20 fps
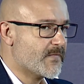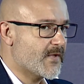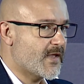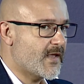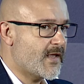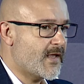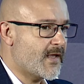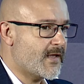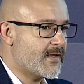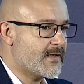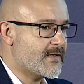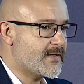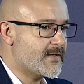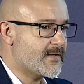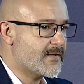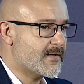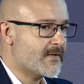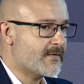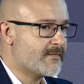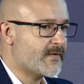
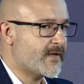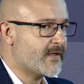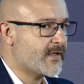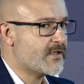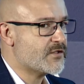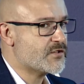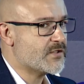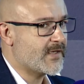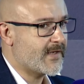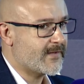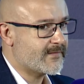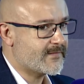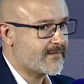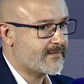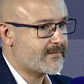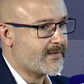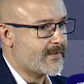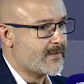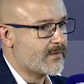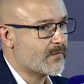a financial
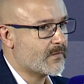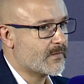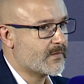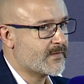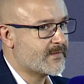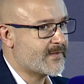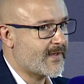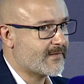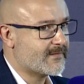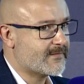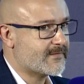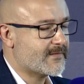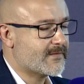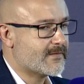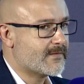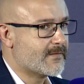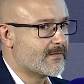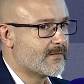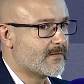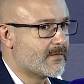entity that
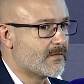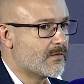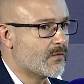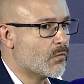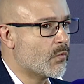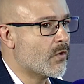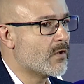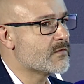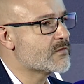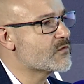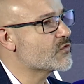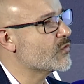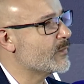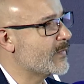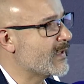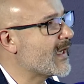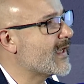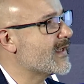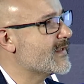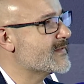wants to be
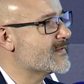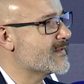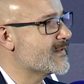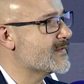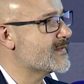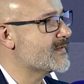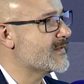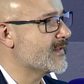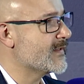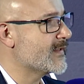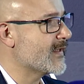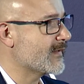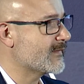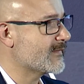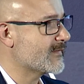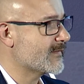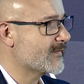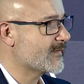licensed in that